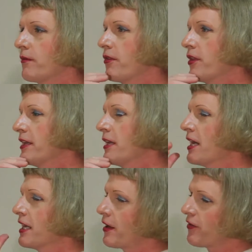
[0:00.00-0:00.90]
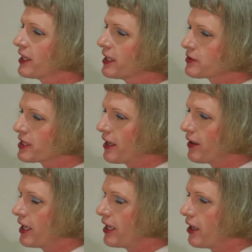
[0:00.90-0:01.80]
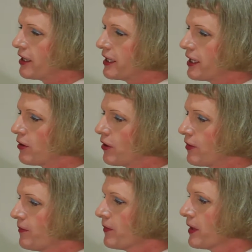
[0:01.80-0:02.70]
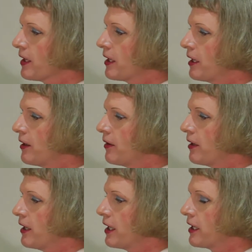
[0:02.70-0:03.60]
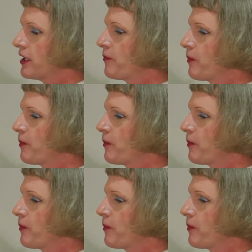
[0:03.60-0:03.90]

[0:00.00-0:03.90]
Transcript: thin, and I think it was that idea of a kind of